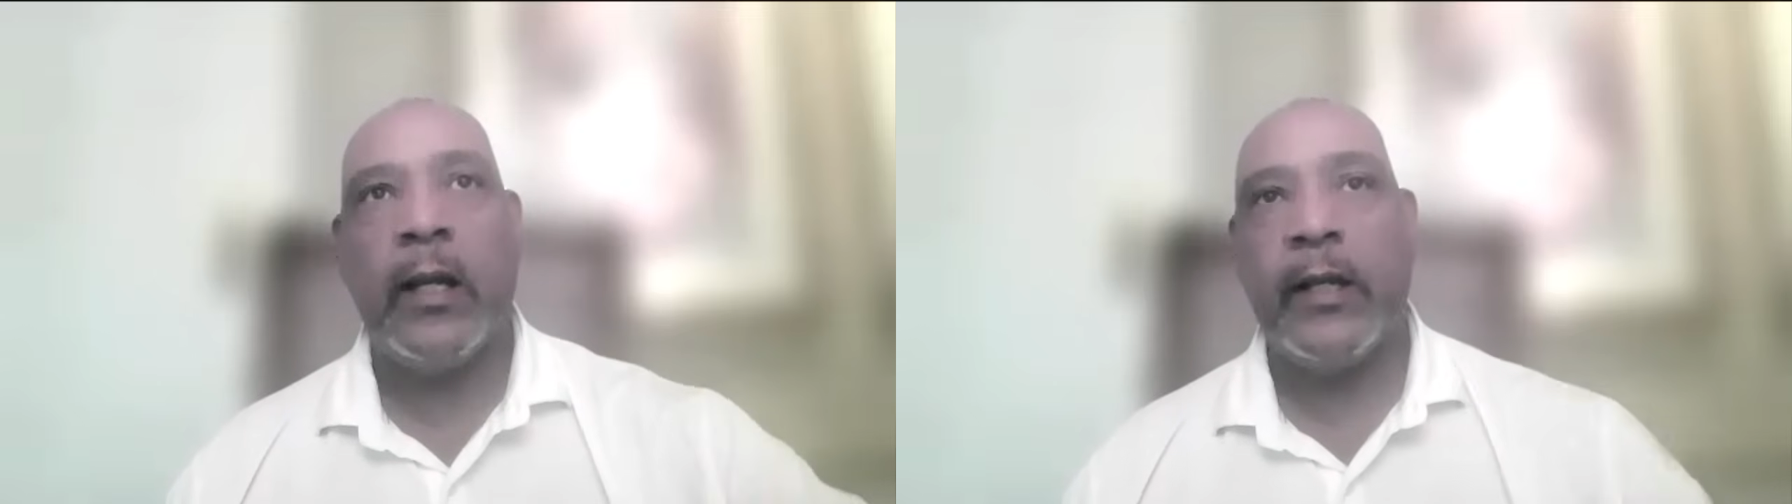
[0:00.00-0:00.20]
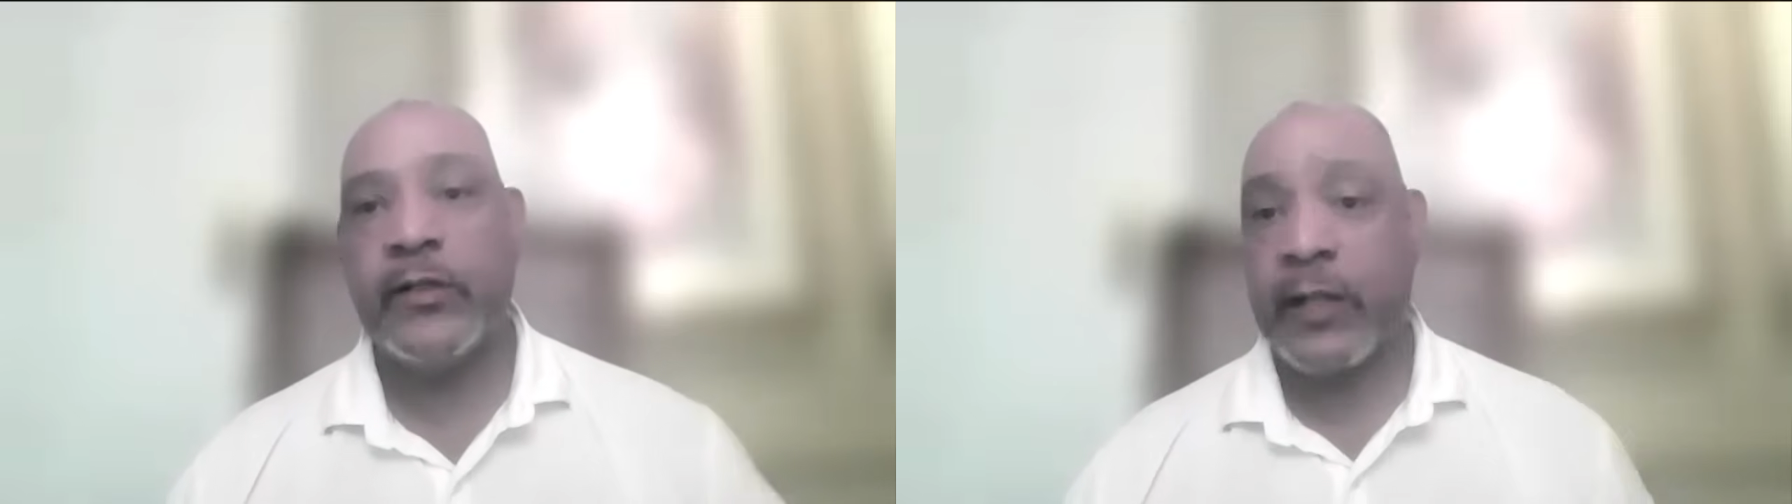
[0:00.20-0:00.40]

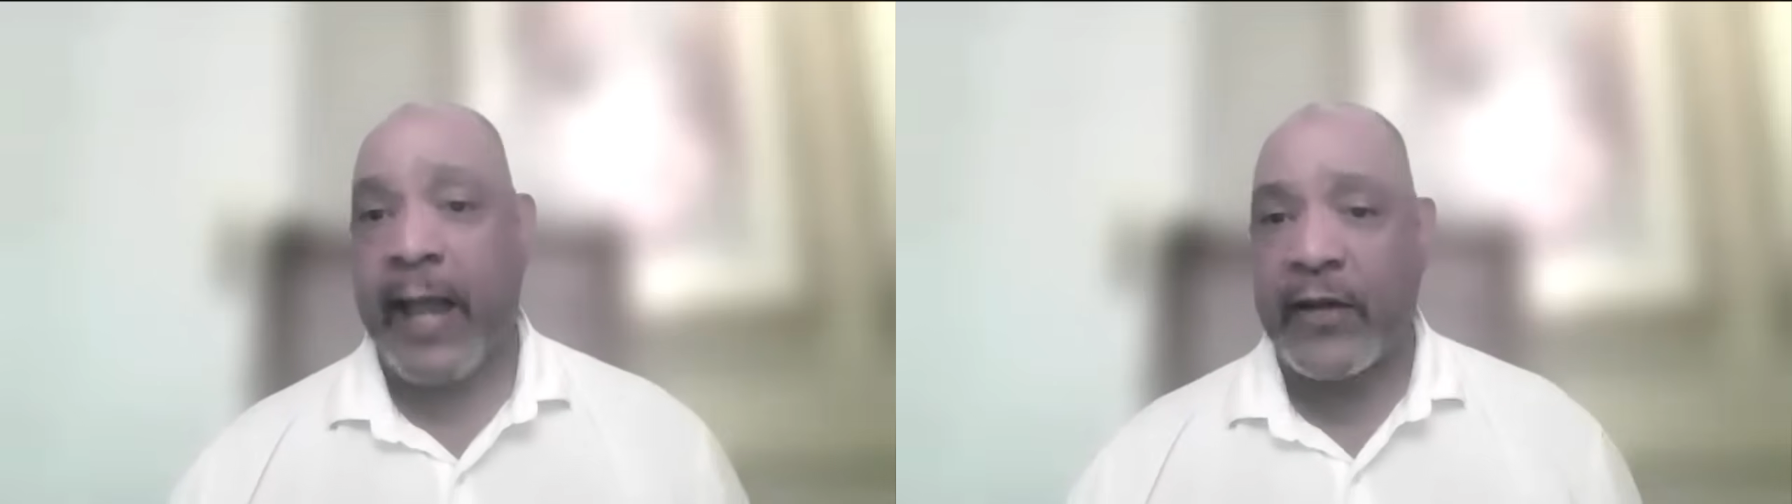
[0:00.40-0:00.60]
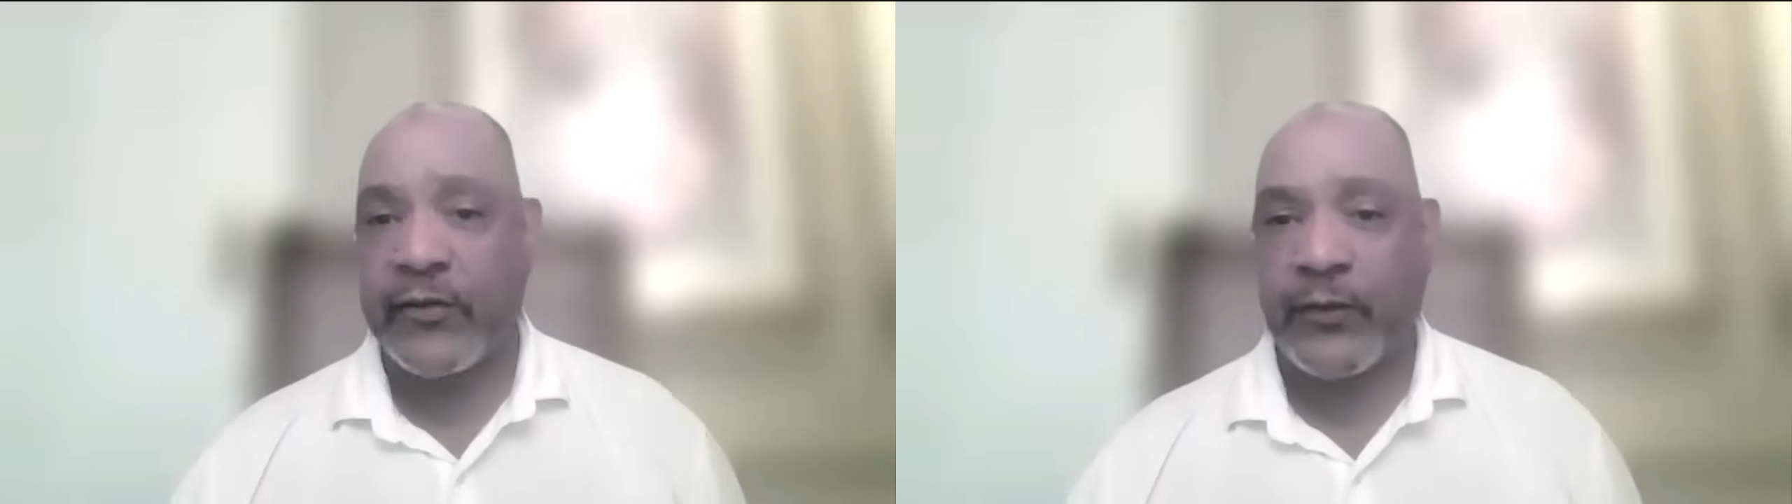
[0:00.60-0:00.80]
is a
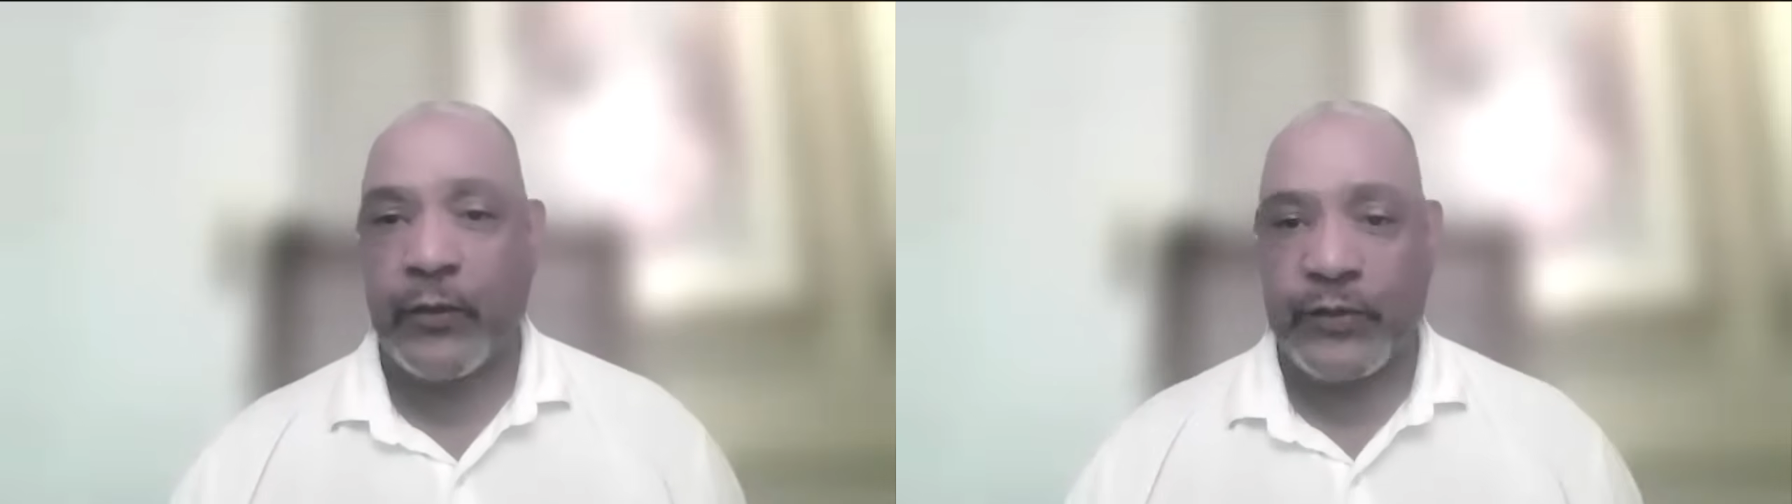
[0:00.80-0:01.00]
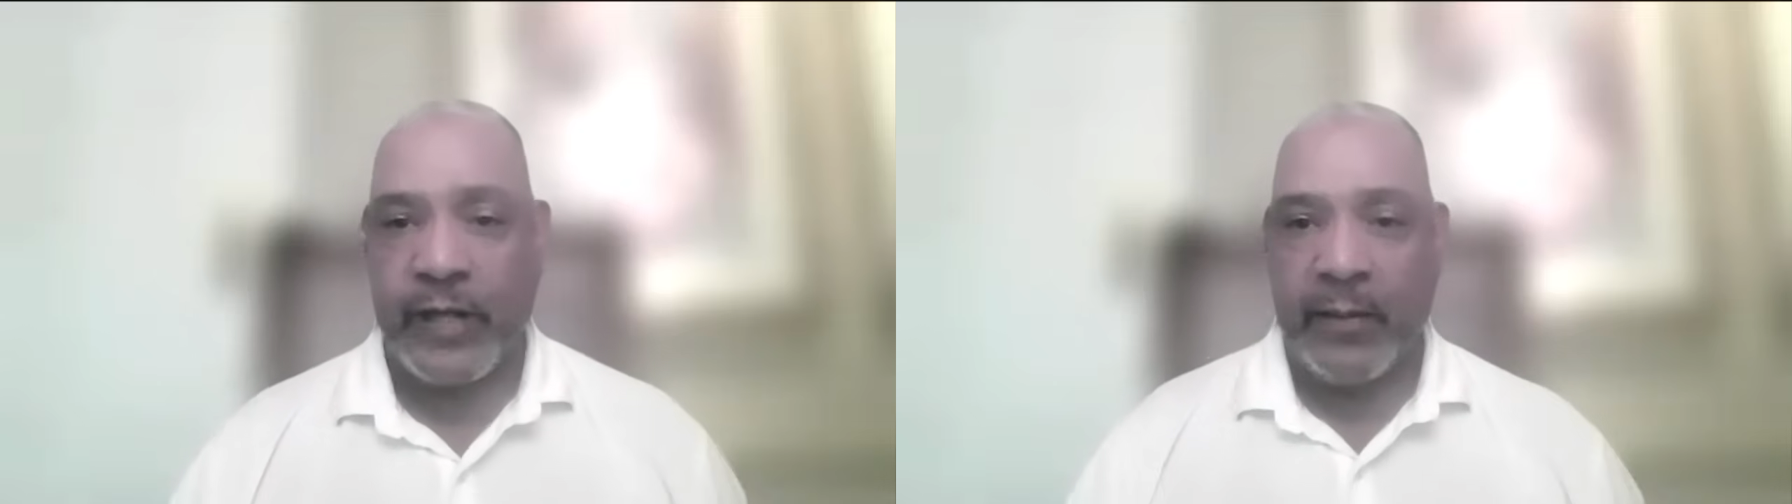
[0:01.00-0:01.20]
cash
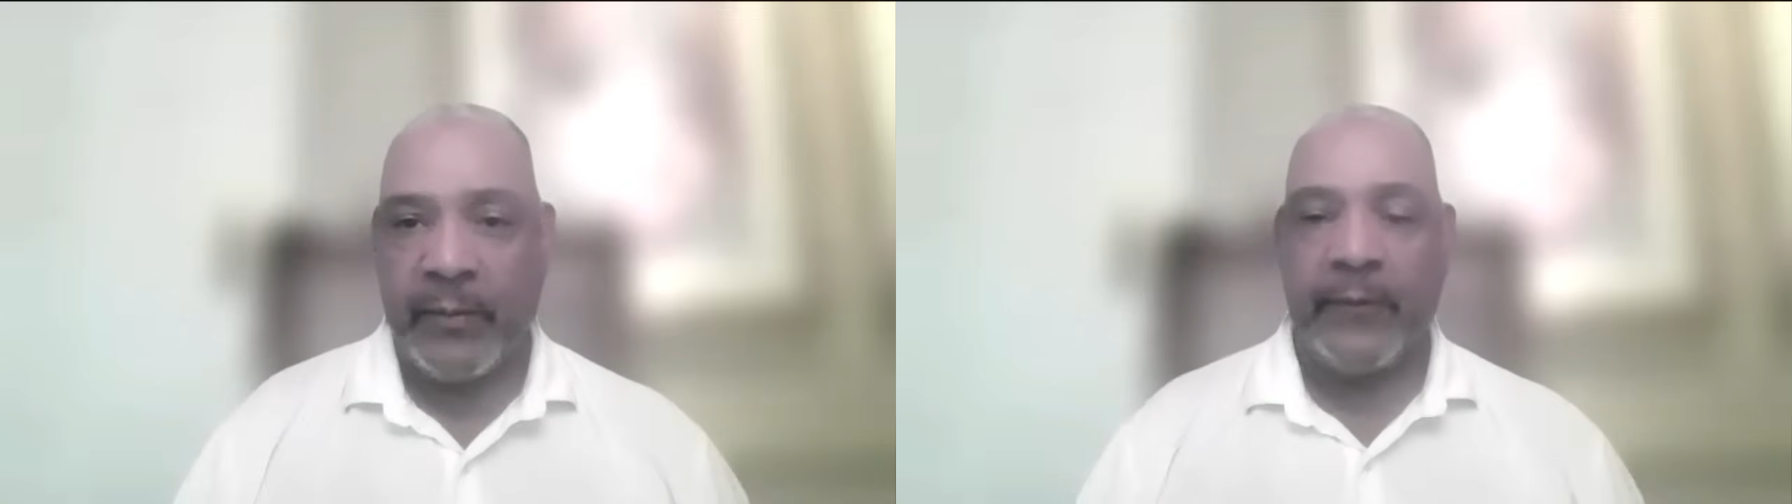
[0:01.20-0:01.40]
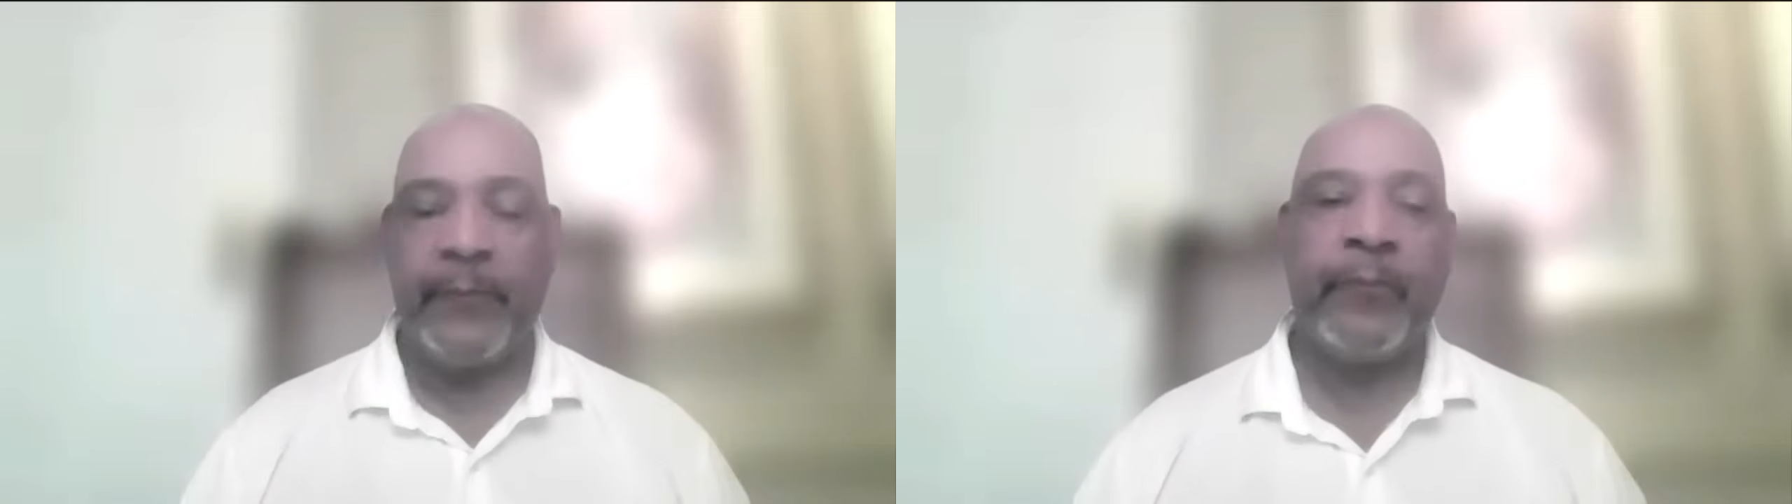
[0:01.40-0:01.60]
flow
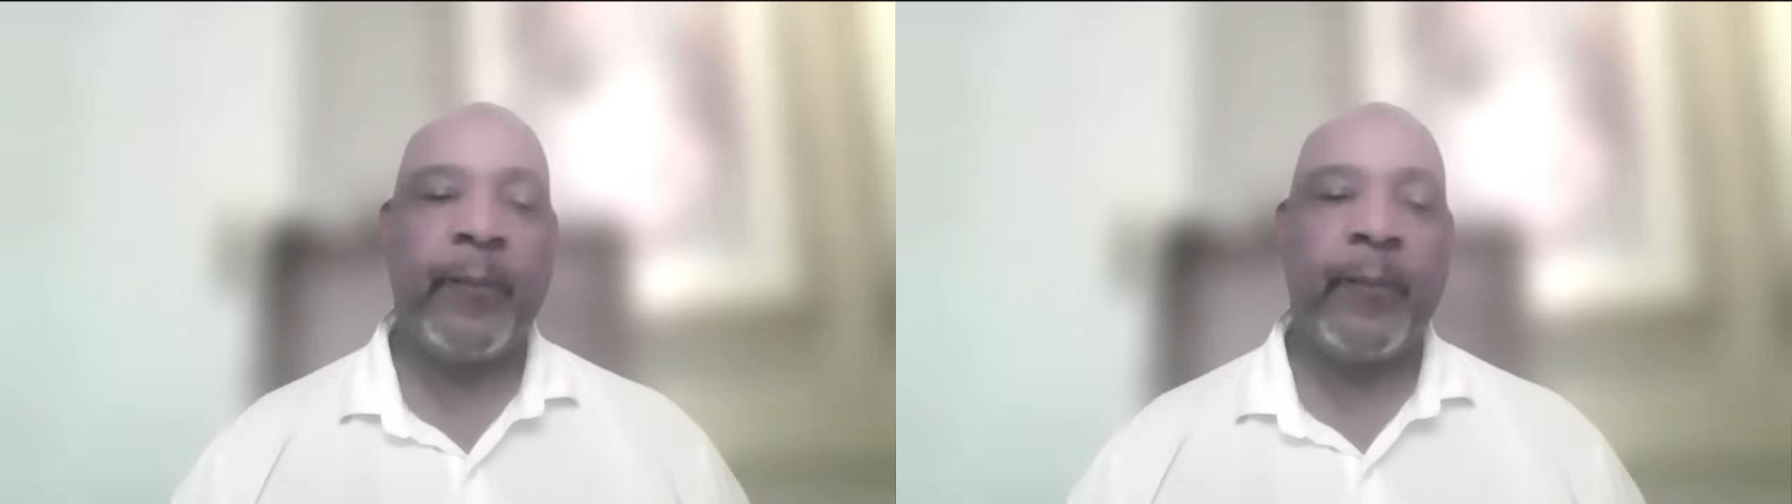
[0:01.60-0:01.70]
statement.